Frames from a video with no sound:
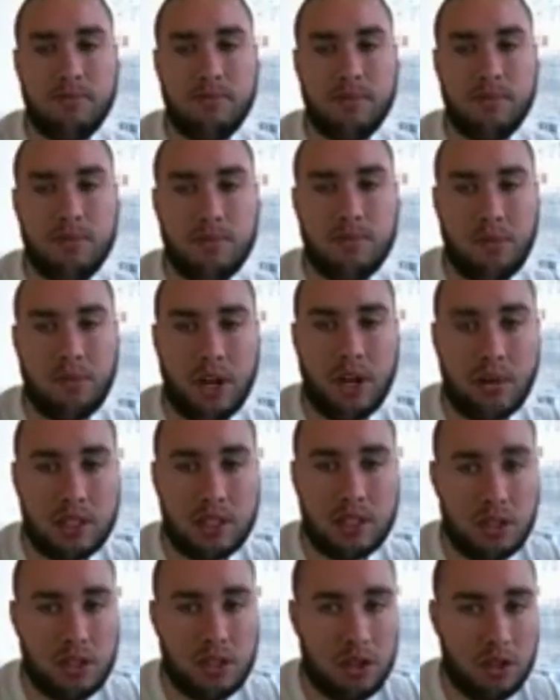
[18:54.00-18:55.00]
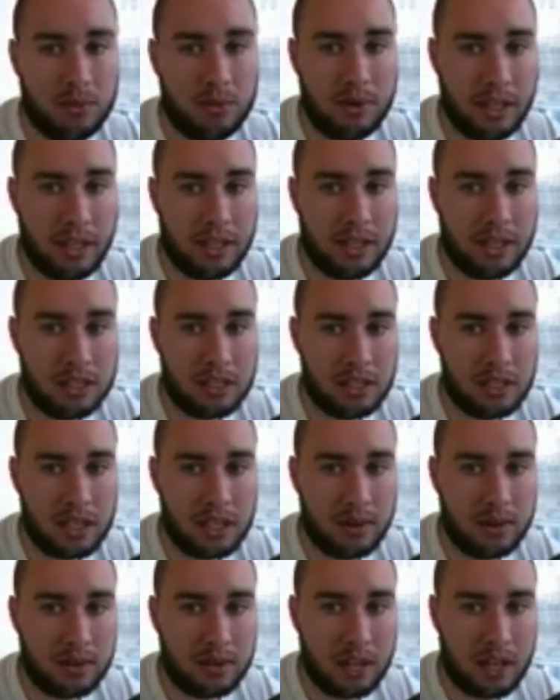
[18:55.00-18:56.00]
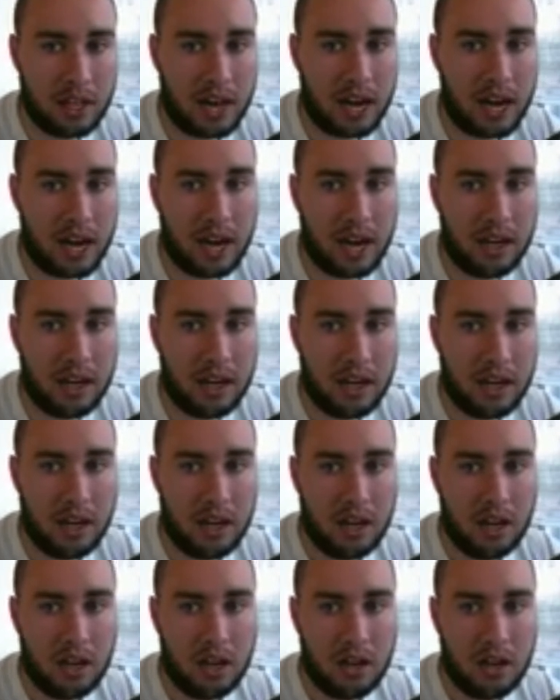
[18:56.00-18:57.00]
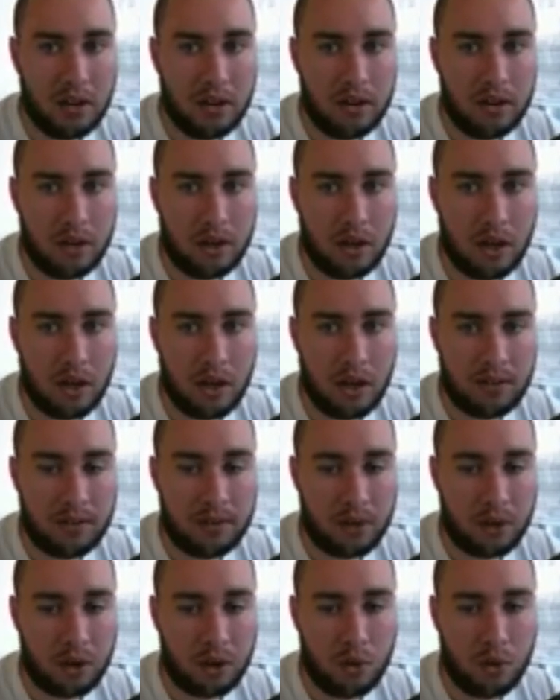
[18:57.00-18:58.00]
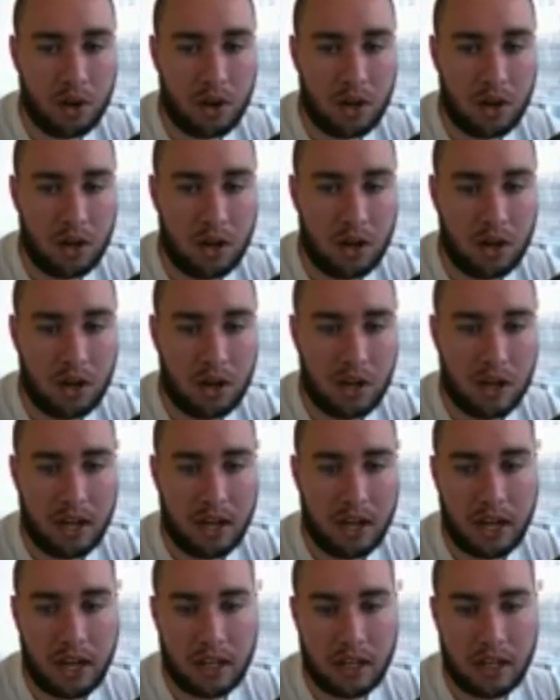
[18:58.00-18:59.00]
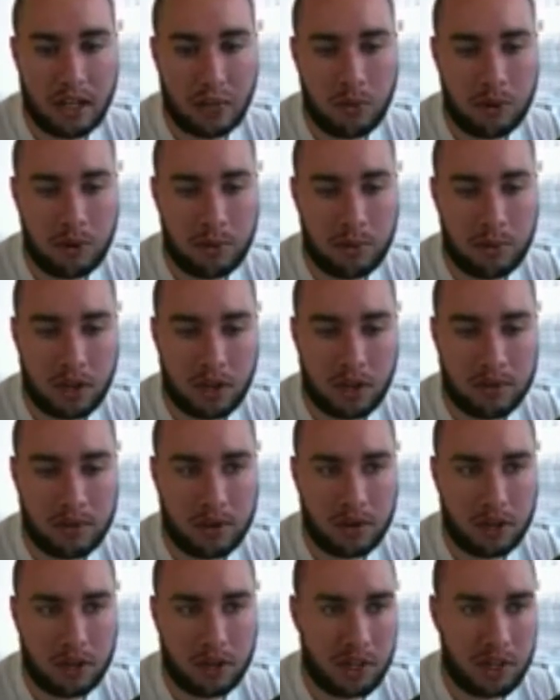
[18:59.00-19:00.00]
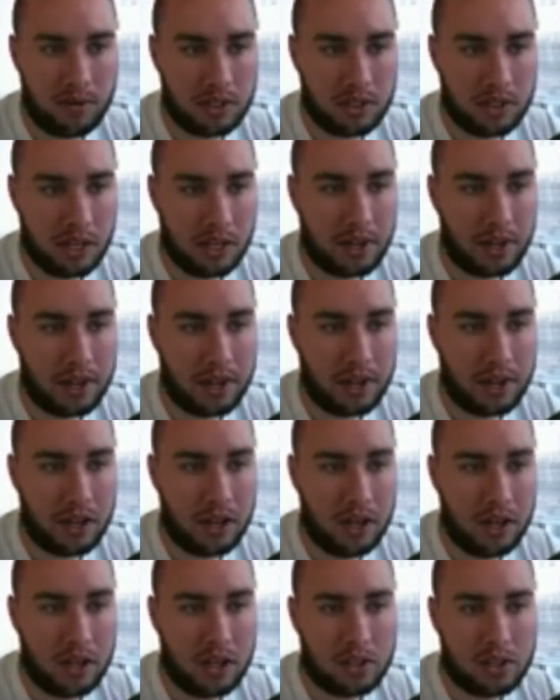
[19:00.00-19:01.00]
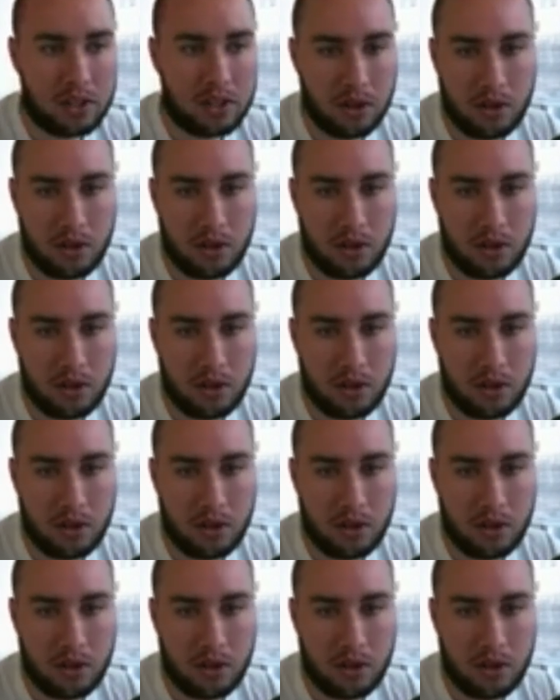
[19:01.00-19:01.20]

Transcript: pretty much assume that this is definitely the high for the quarter, and then we could be looking for the level down here. So